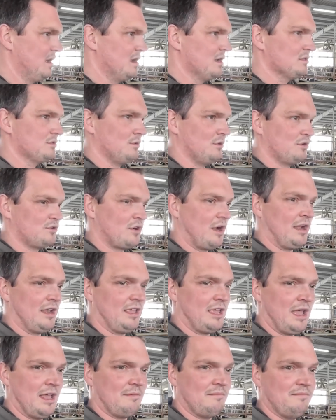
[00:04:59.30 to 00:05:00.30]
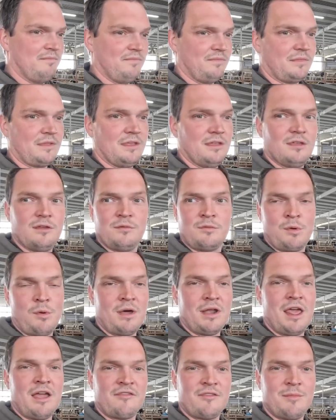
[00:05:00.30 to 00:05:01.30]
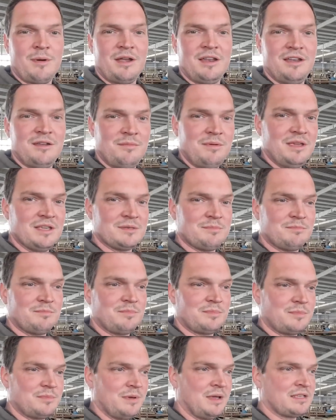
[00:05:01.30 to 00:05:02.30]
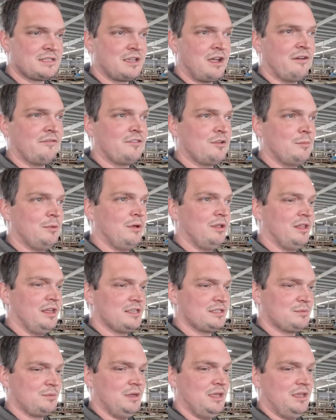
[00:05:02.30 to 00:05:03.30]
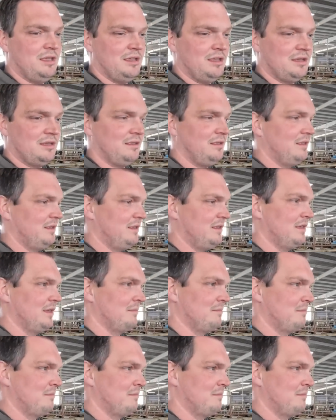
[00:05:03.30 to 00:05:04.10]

So we're trying to get, we want everybody to be as comfortable as we can